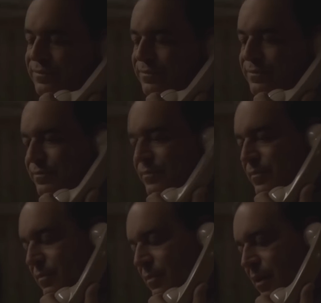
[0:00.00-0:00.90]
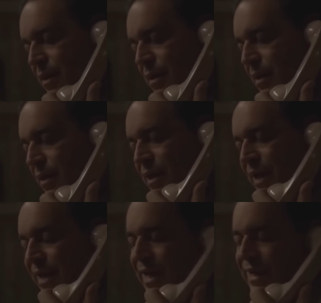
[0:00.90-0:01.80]
played a part in that decision,
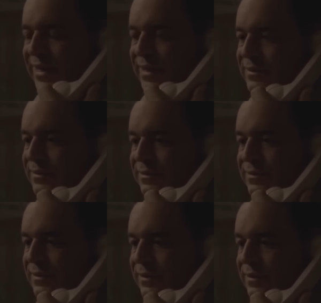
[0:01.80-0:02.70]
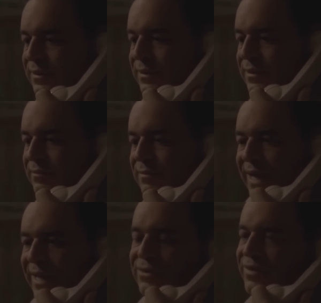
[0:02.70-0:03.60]
Johnny Cakes hit the nail on the
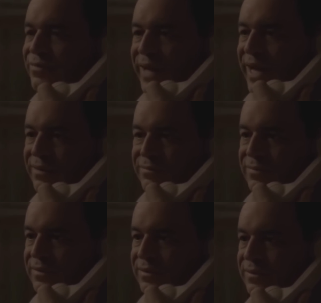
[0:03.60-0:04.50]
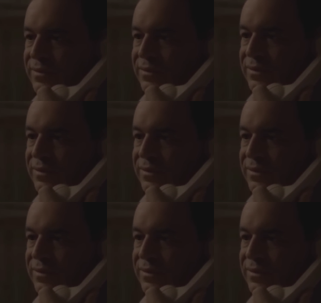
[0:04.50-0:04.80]
head when it comes to the real reason.